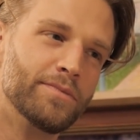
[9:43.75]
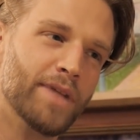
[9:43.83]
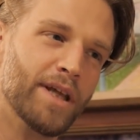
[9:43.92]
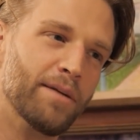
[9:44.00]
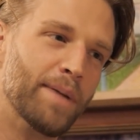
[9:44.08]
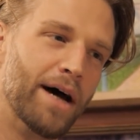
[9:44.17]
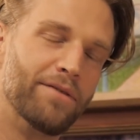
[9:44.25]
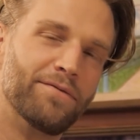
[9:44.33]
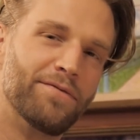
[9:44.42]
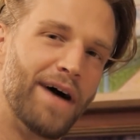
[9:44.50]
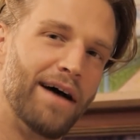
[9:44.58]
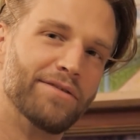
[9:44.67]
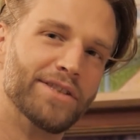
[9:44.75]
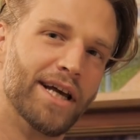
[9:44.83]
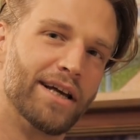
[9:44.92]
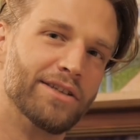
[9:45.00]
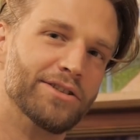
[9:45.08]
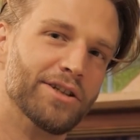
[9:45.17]
In about five
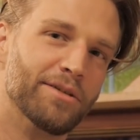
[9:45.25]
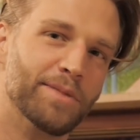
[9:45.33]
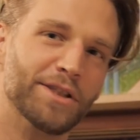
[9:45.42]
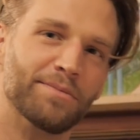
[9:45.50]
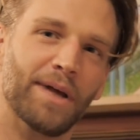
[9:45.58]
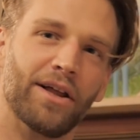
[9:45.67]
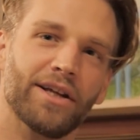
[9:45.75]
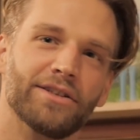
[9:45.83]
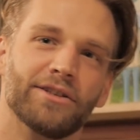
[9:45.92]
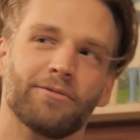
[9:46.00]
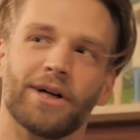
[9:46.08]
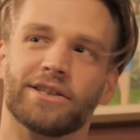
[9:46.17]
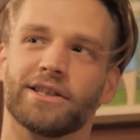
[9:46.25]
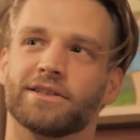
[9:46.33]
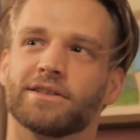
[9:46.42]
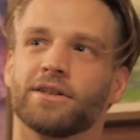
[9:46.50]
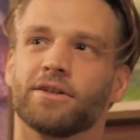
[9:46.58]
seconds, you're gonna be smelling it Watch this.